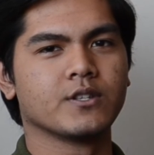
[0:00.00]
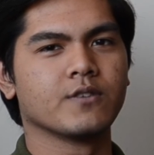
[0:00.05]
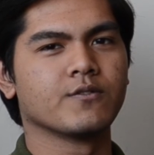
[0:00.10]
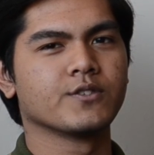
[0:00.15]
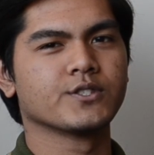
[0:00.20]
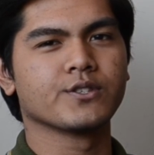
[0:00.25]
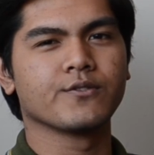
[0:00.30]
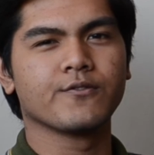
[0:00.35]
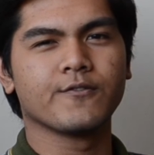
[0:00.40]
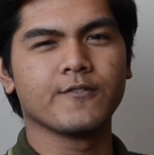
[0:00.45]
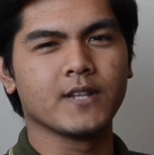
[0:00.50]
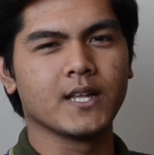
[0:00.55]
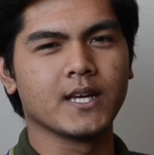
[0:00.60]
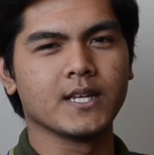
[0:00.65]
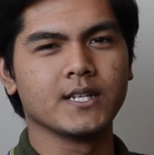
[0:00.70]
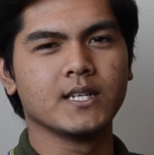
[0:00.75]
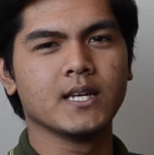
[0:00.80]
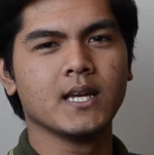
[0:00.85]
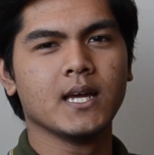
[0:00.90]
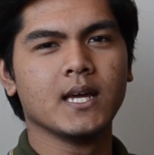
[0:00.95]
there was a
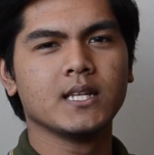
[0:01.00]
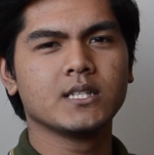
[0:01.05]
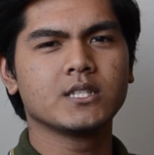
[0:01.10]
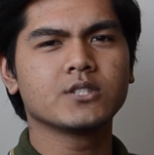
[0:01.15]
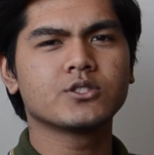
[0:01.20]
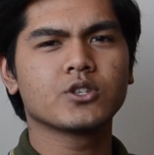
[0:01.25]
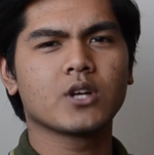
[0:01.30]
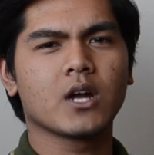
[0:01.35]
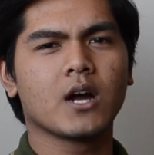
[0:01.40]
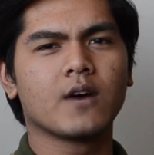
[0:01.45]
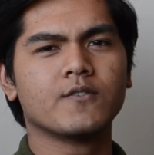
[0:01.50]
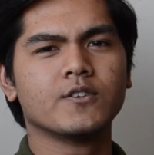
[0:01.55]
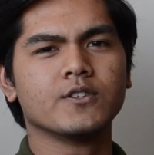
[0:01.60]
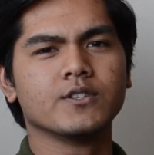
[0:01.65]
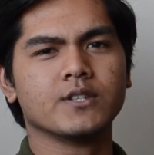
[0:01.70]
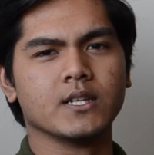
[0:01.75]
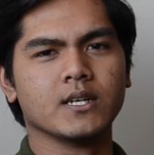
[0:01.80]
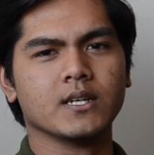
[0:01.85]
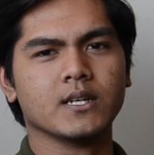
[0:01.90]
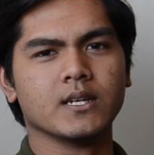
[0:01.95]
flood, just to cover
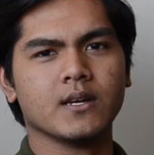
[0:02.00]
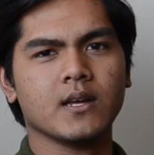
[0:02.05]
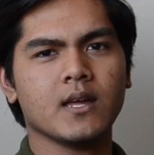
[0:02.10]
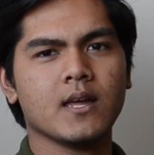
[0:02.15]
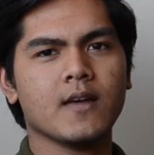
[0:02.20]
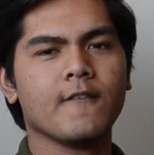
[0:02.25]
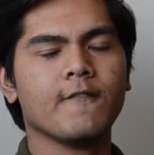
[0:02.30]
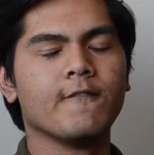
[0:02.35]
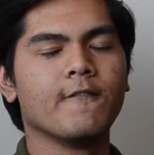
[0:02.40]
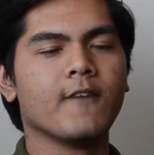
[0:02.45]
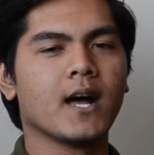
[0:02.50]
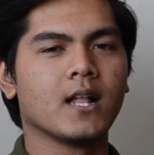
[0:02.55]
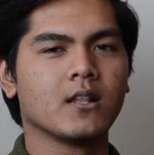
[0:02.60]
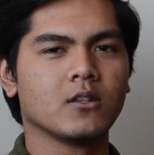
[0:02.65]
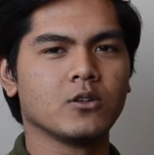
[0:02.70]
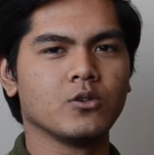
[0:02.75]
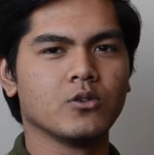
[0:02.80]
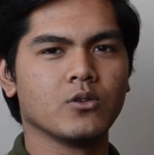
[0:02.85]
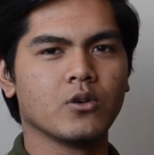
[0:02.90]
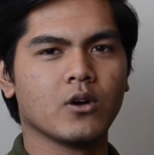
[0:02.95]
the
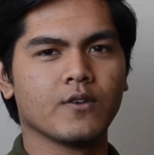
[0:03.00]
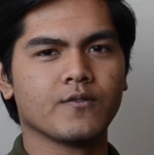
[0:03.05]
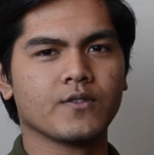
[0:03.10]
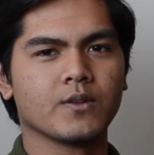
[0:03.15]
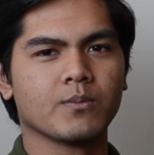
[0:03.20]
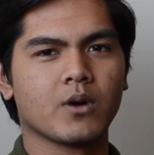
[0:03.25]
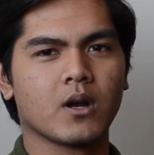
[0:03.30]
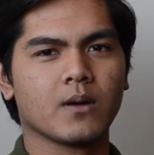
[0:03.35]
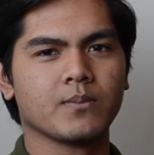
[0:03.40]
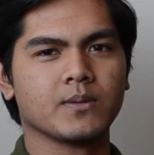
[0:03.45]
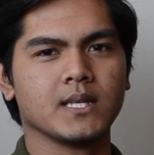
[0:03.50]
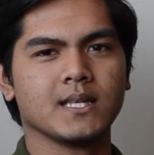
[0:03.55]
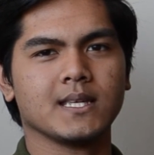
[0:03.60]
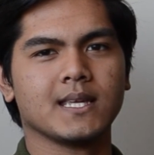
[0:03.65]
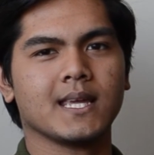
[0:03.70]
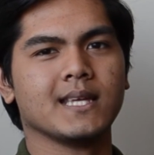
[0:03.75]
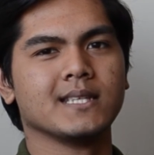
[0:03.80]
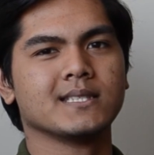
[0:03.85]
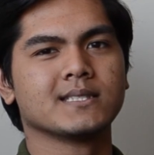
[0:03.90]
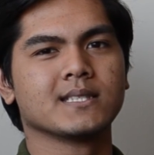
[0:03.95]
value of the property in
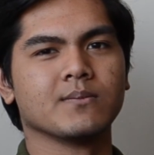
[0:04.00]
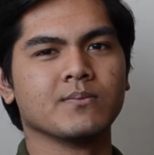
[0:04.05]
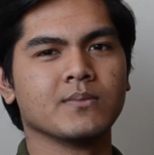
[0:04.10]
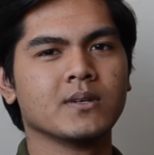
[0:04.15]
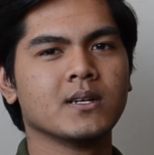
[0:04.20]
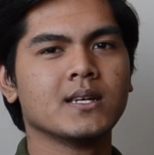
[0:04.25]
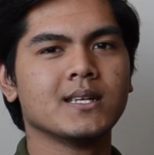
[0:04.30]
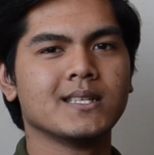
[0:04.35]
case some